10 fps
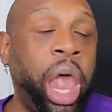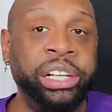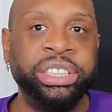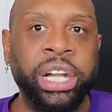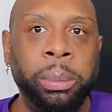
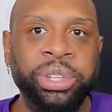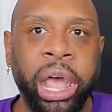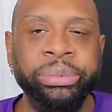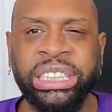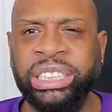And
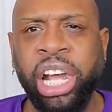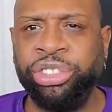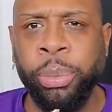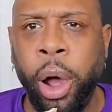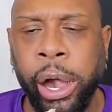sometimes in the
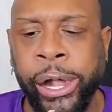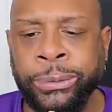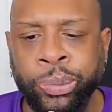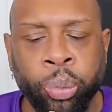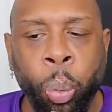international market,
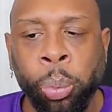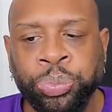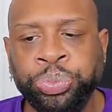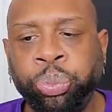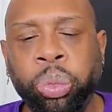
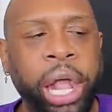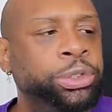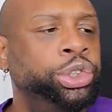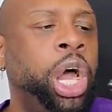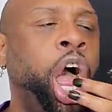
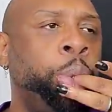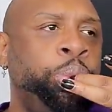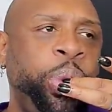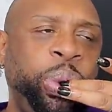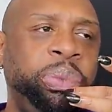you
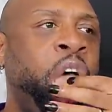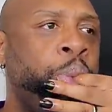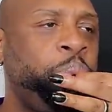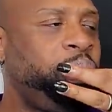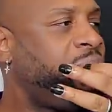know,
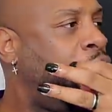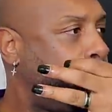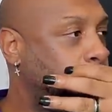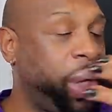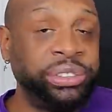
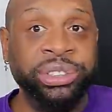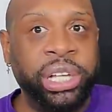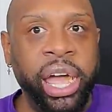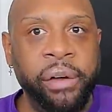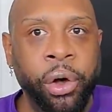
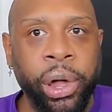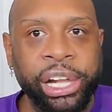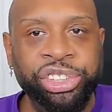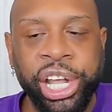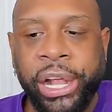they have
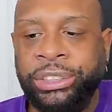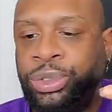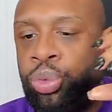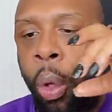okay chickens.